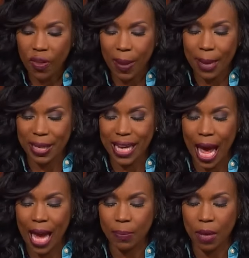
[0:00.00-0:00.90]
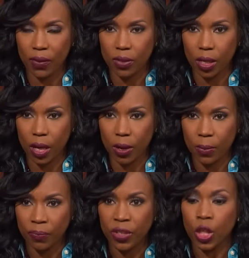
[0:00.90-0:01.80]
the baby nine months ago,
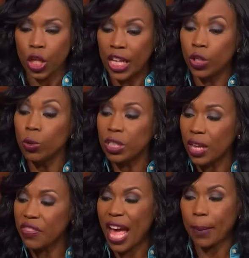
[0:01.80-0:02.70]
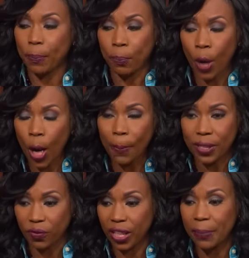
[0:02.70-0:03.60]
and you did that
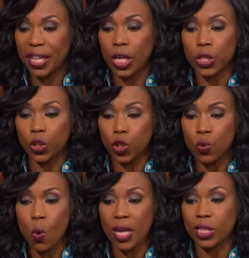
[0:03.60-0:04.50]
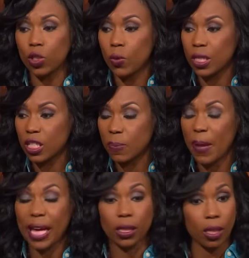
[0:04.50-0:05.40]
purposefully because you wanted to
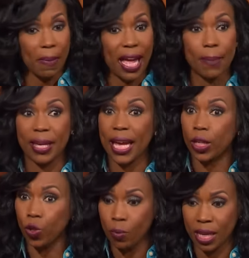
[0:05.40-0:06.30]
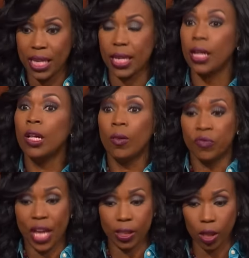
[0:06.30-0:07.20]
inspect the baby and you mean it.
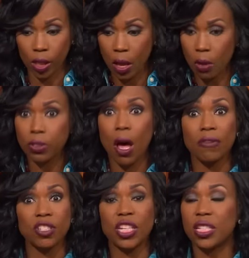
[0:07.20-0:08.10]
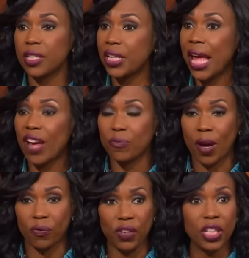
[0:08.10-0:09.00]
Right. Take the clothes off, see, does it have
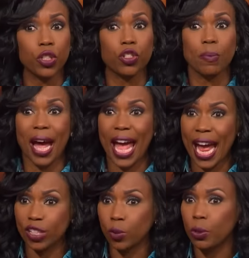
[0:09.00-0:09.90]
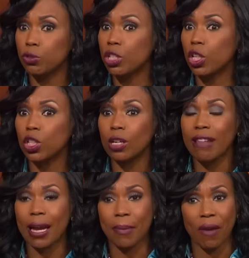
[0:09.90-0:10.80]
my features, my right. attributes? Does it yeah. look
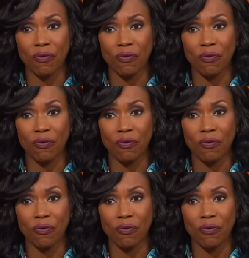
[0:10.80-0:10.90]
like my